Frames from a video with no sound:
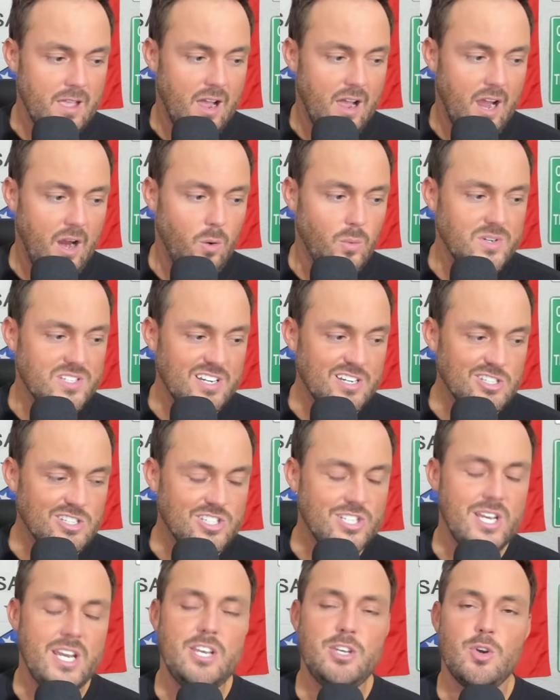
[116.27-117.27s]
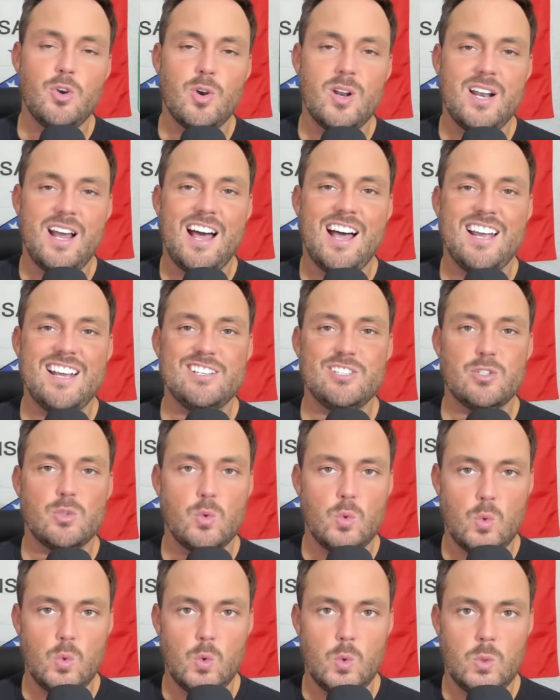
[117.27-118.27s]
I was a senior in high
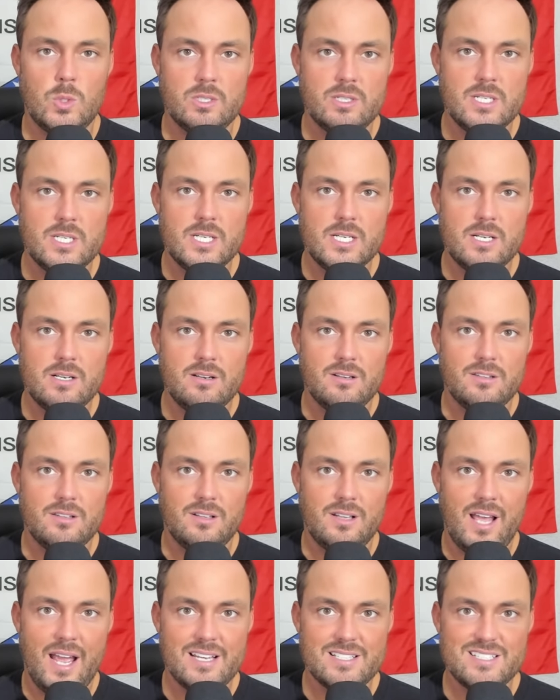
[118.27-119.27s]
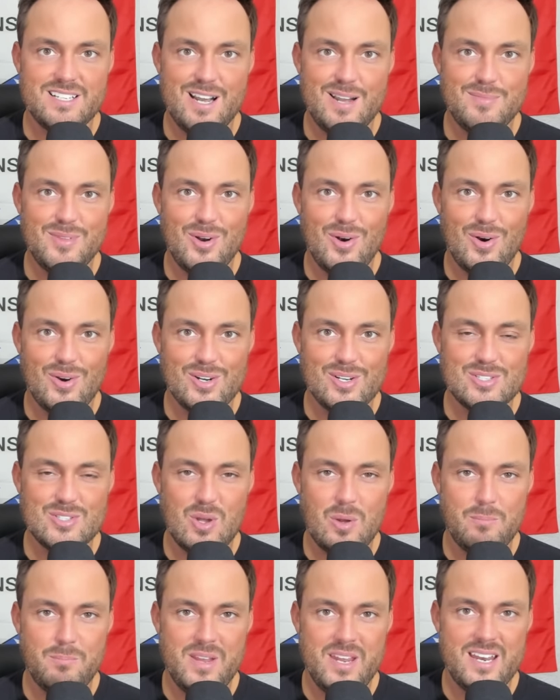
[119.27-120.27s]
school the last time that
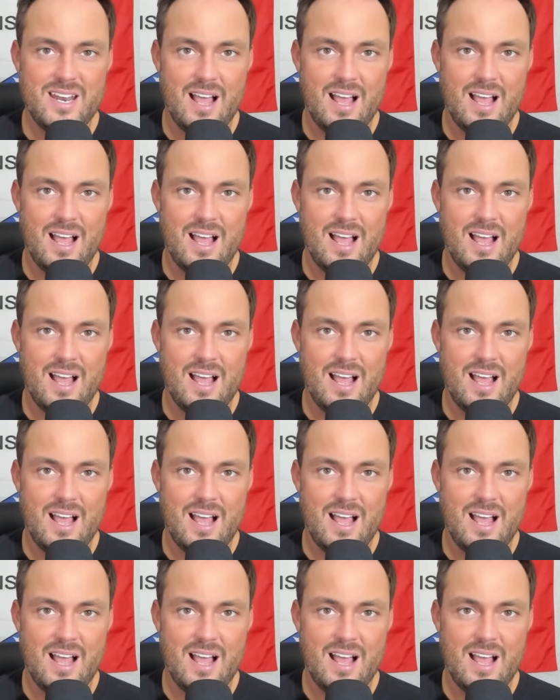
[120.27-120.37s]
Arkansas beat